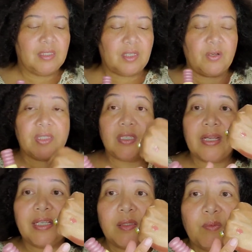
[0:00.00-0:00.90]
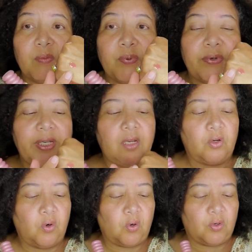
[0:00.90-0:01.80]
So it's a nice, pretty
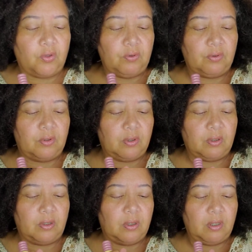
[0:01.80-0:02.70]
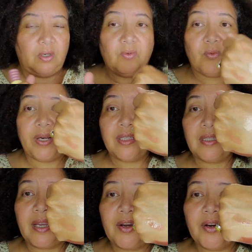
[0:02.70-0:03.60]
coral right
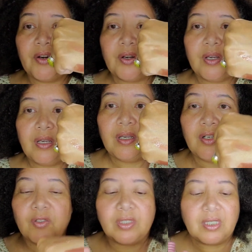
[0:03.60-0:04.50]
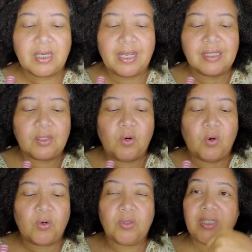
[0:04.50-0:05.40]
there. You know, just a nice
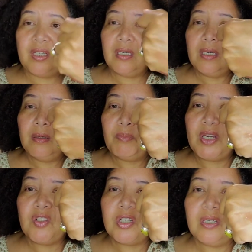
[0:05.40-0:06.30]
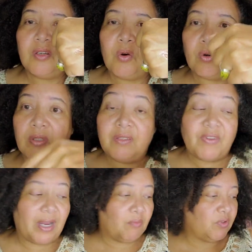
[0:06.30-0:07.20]
corally, peachy, corally
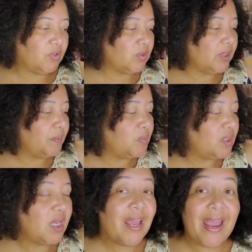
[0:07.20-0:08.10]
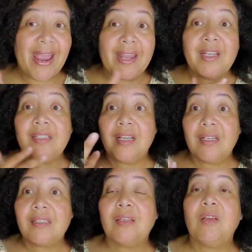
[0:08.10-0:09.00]
vibe on your lips. And it
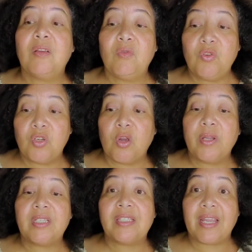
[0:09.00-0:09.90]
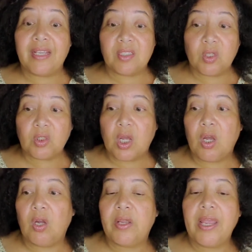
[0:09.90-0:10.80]
does, you know, it stays on
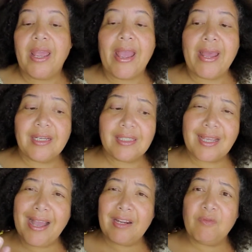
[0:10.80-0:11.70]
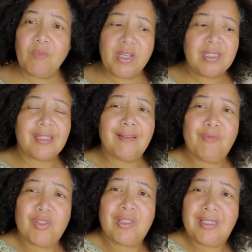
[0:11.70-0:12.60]
long. And it's kind of, it's
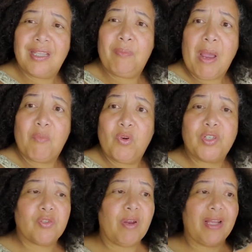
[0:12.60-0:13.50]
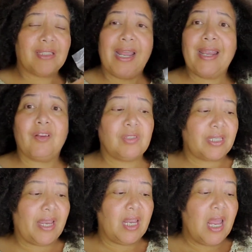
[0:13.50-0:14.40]
semi-moisturizing. I ain't gonna
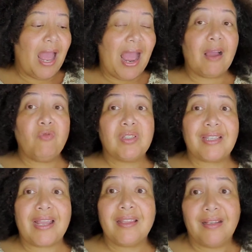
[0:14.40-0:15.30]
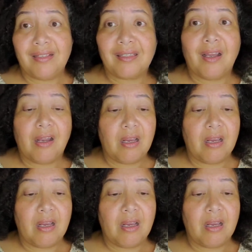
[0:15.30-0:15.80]
say, I will say this,